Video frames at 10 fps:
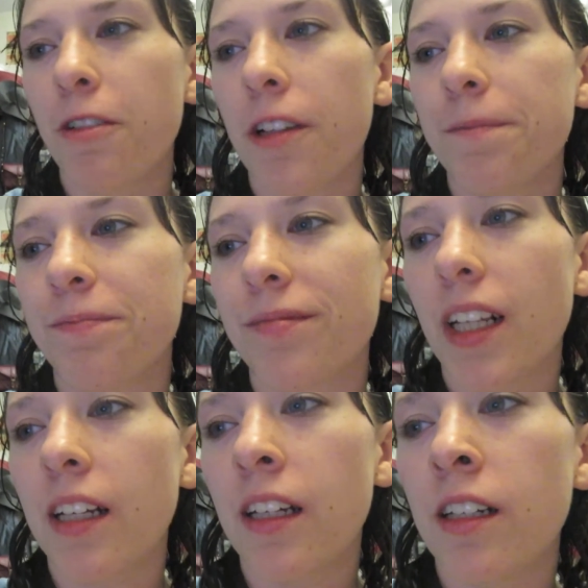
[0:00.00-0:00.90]
well,
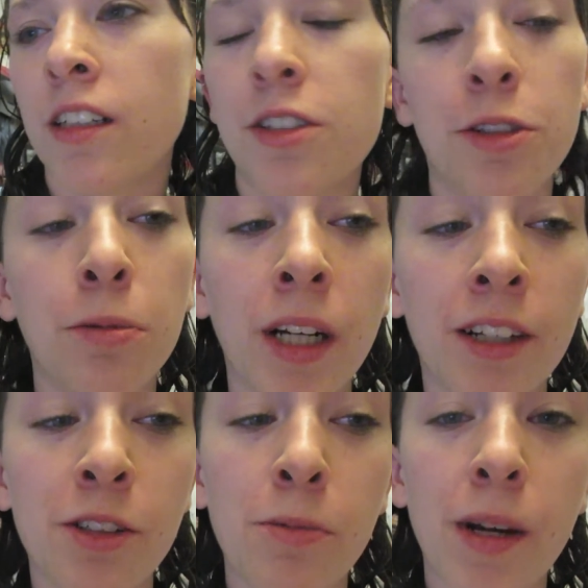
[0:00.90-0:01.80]
I'm gonna do what
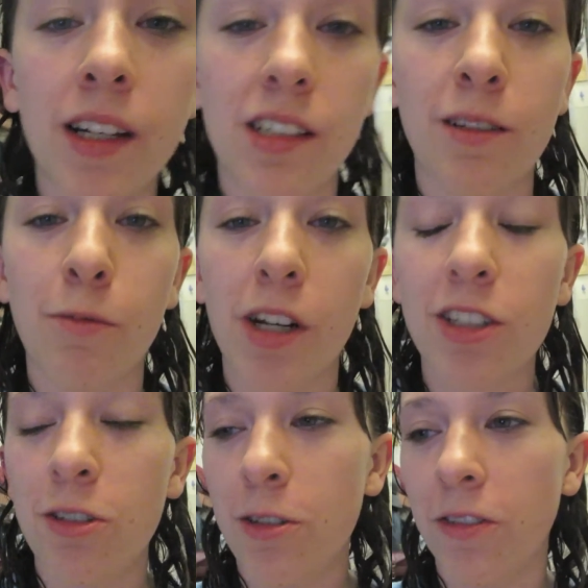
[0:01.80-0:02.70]
I do best and watch
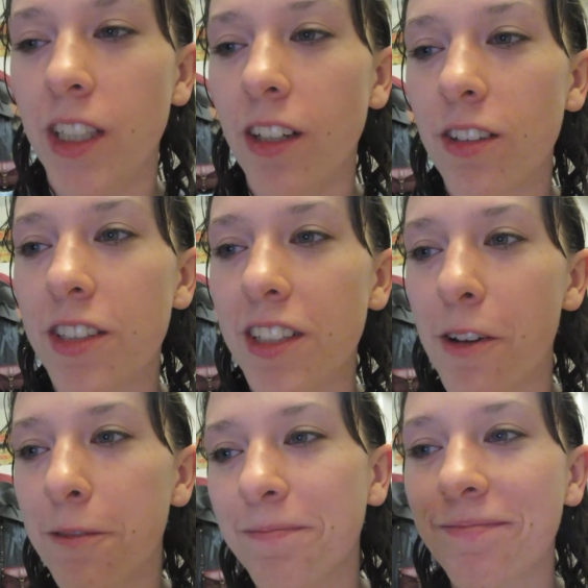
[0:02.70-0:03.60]
YouTube videos,
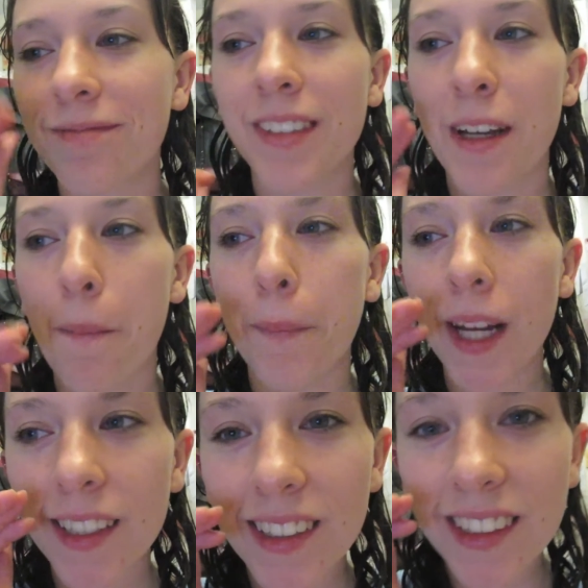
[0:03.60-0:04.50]
so
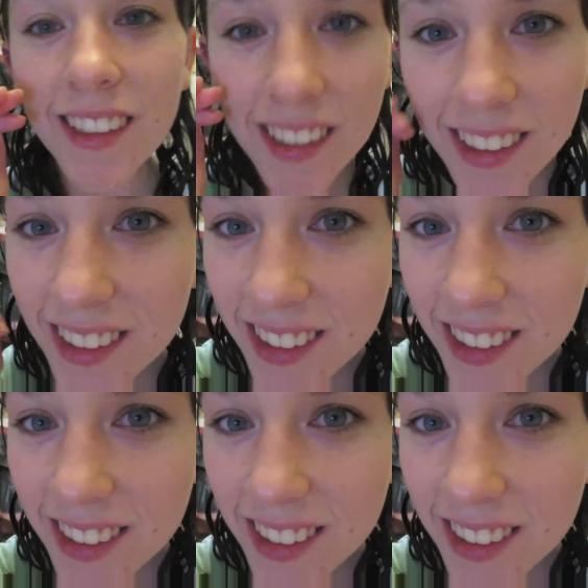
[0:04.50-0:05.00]
bye!